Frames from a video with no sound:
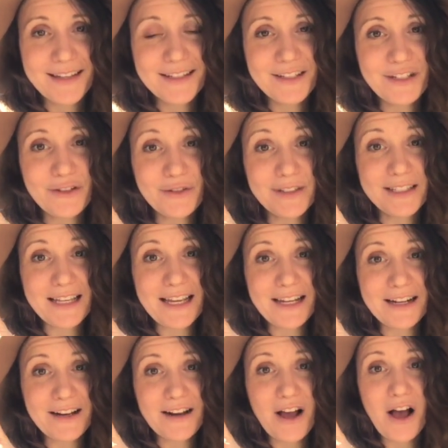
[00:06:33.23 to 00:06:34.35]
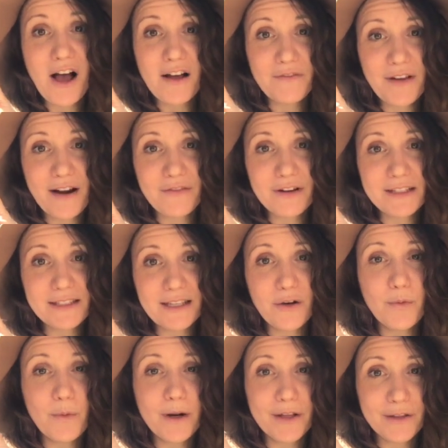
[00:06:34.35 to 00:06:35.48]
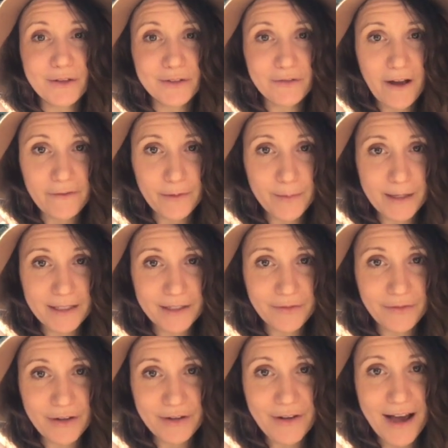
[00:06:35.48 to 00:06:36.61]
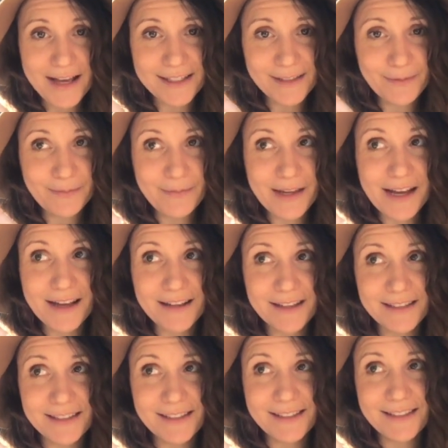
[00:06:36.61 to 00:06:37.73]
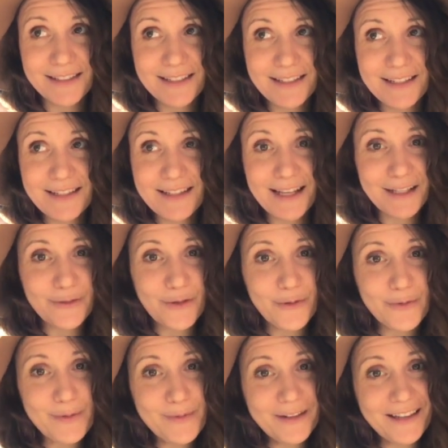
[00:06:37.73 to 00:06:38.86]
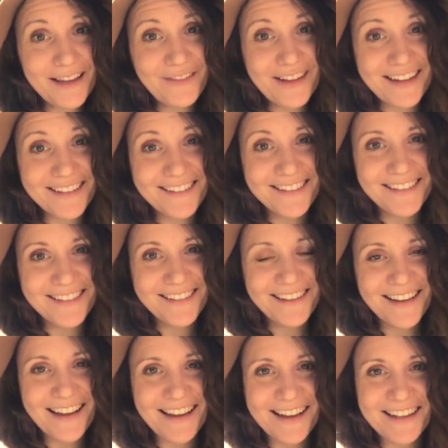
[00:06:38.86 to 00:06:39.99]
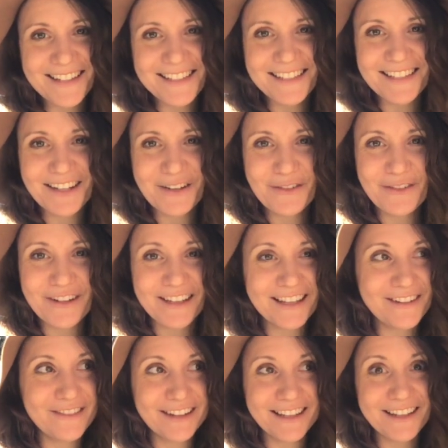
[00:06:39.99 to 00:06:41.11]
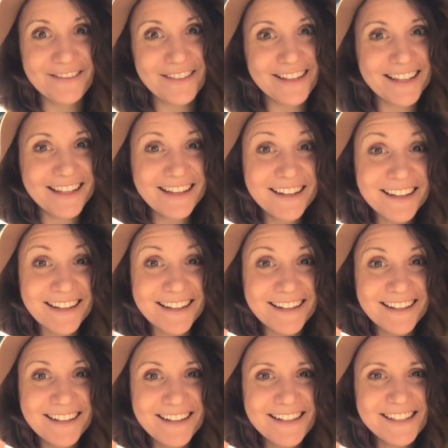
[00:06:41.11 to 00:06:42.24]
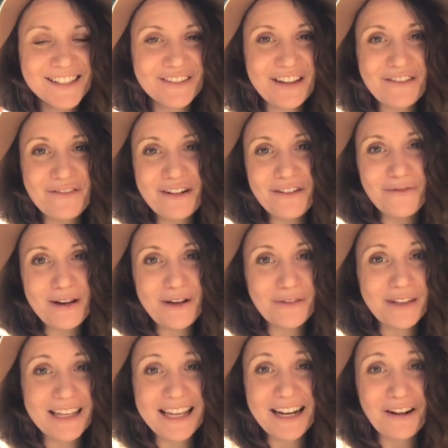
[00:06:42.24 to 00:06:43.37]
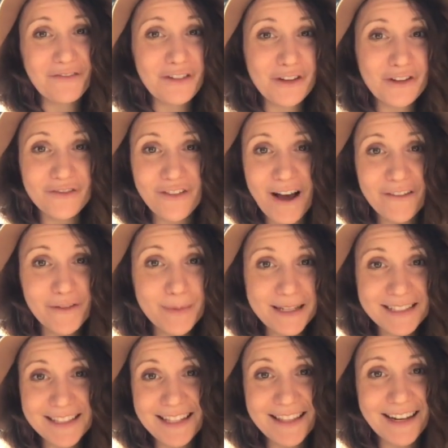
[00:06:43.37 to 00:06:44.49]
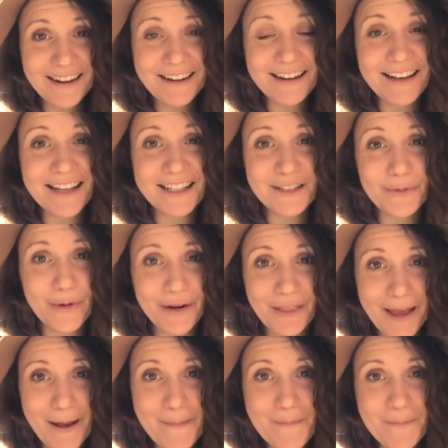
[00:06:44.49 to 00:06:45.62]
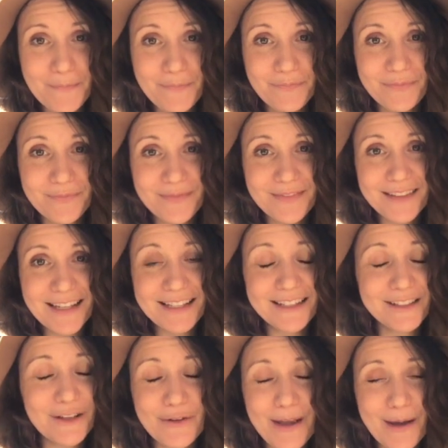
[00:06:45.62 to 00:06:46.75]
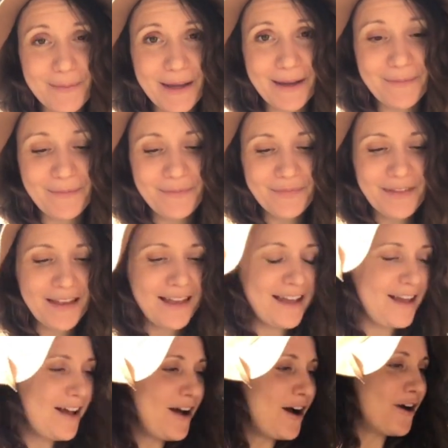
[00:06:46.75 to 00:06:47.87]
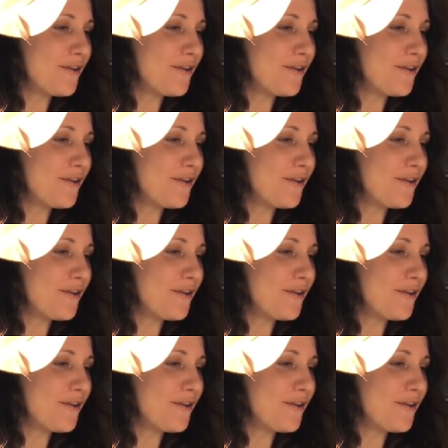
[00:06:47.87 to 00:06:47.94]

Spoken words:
to skin off every single one of those fava beans for you guys, because that's what we believe in, and they're really, really, really good. So even if we only get a few fava beans in there, it's worth it. It's so yummy. All